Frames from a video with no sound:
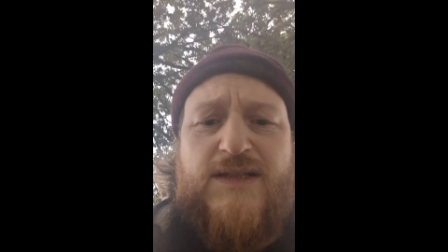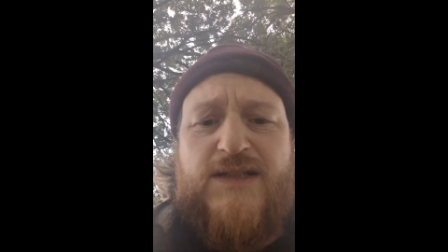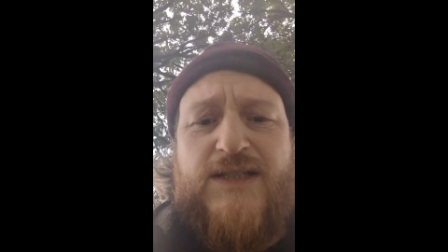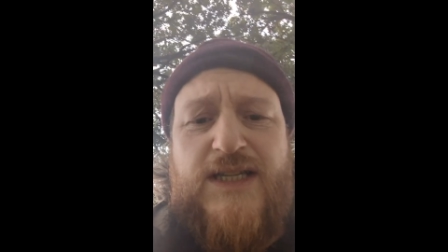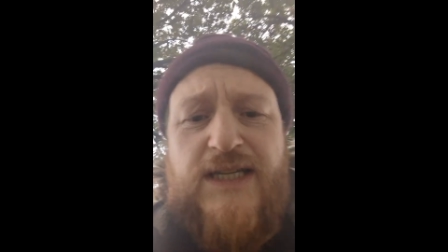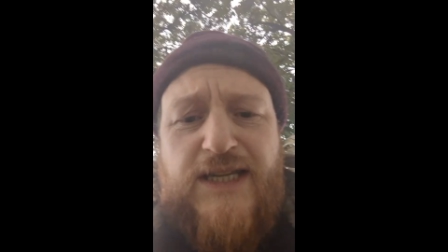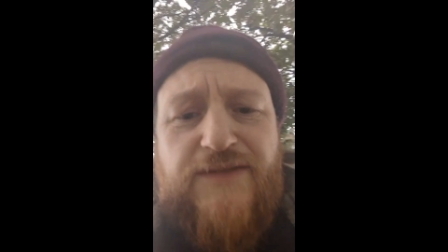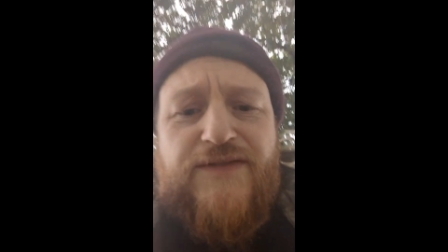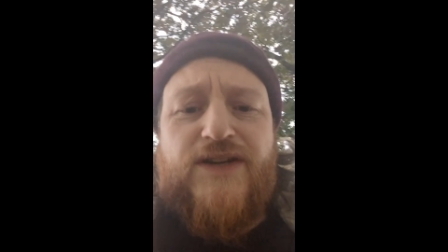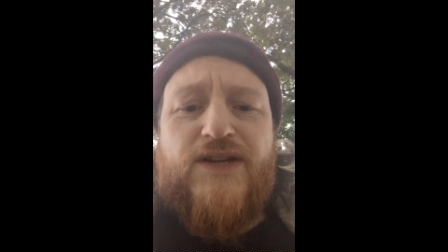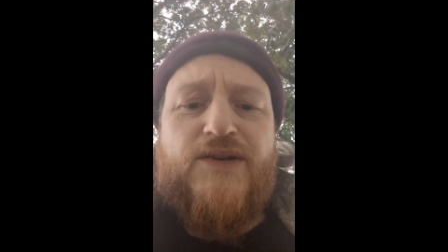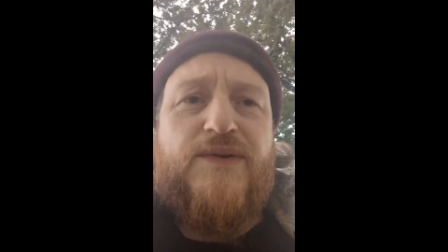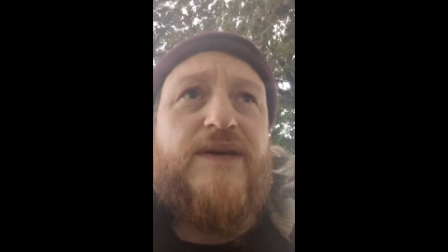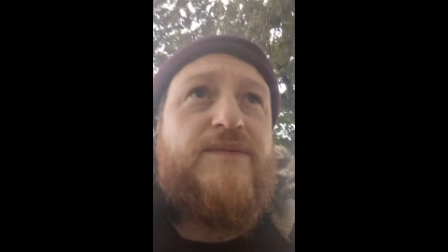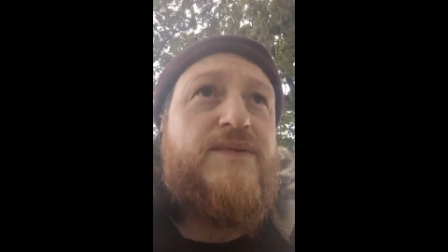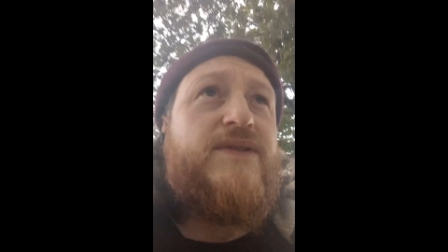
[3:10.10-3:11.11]
Didn't even
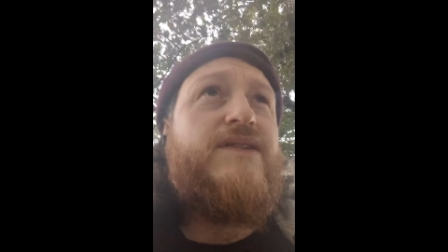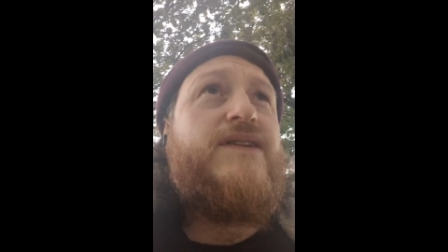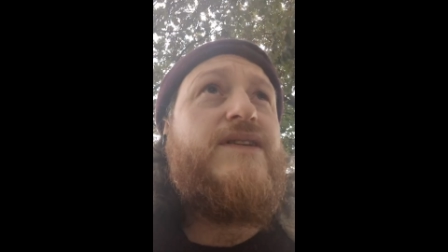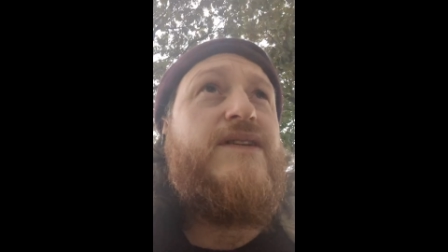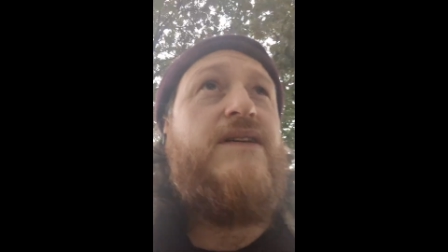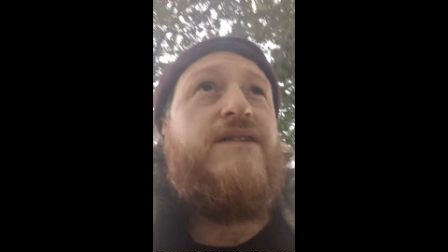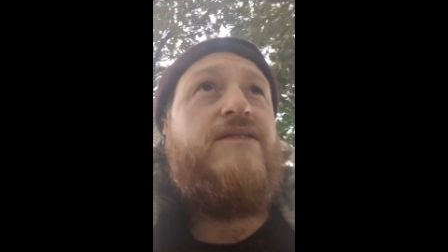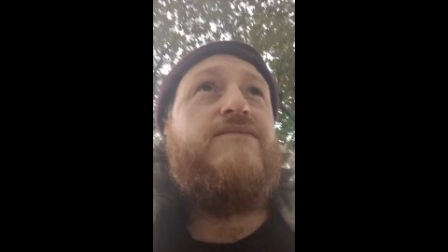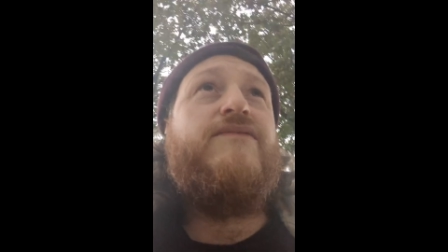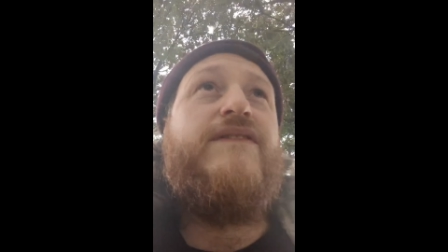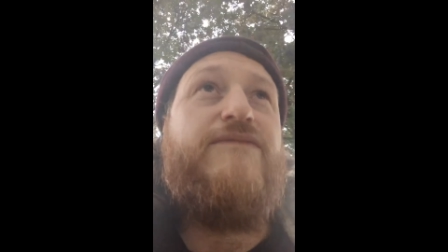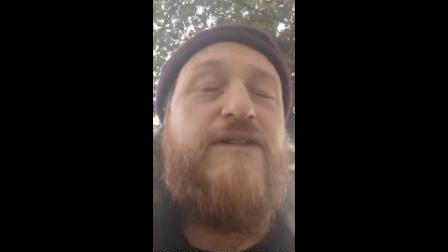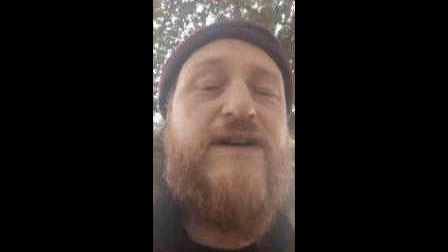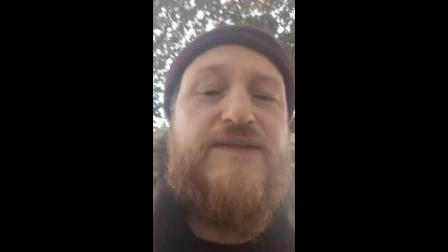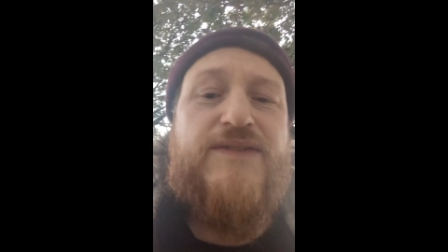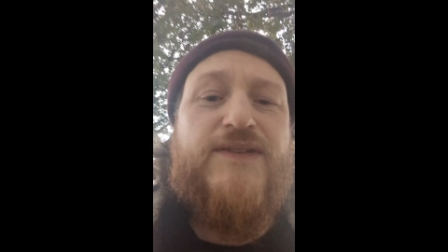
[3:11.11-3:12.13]
know there was a
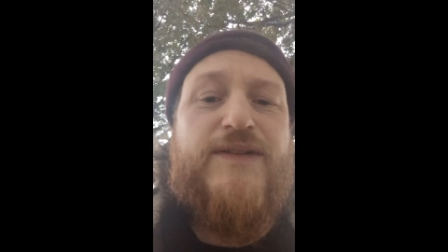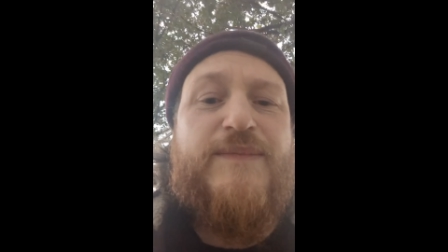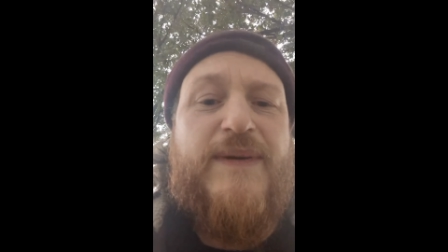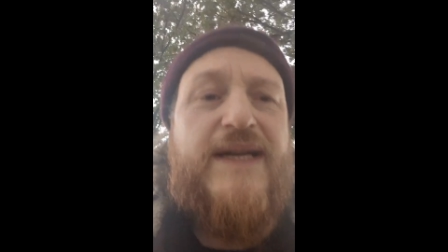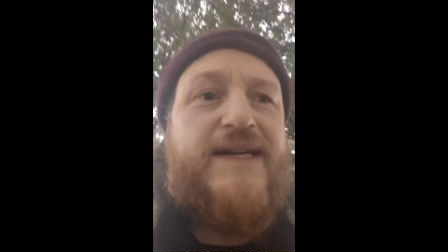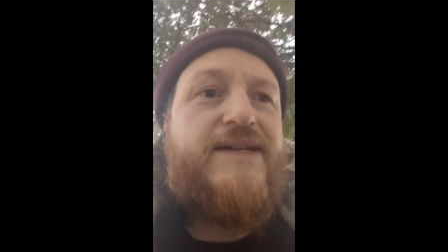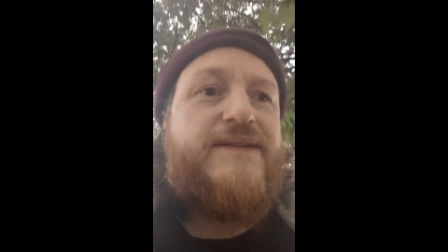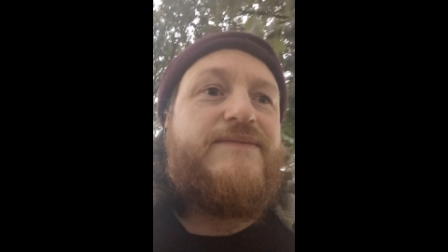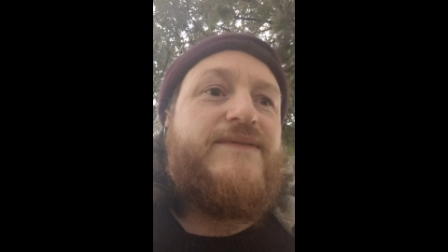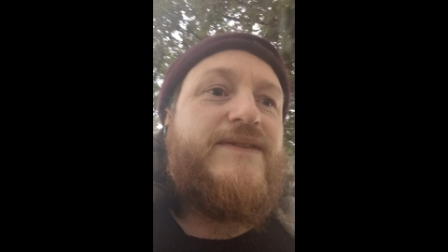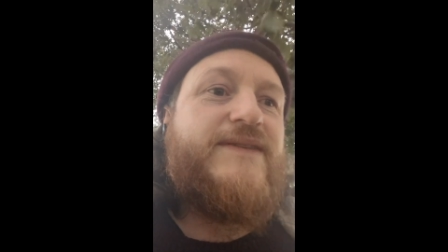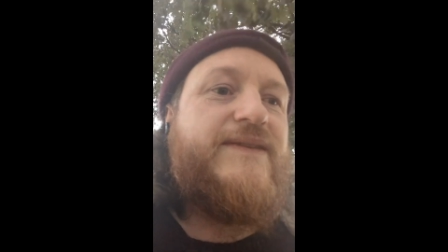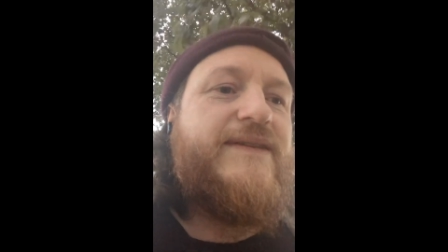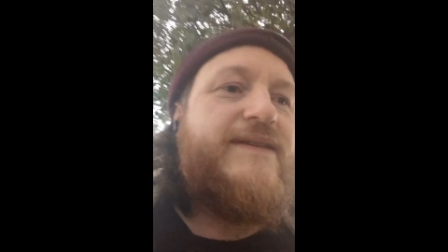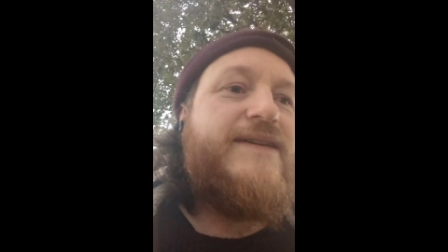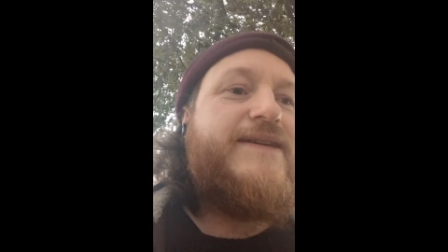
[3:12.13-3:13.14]
river outside my house.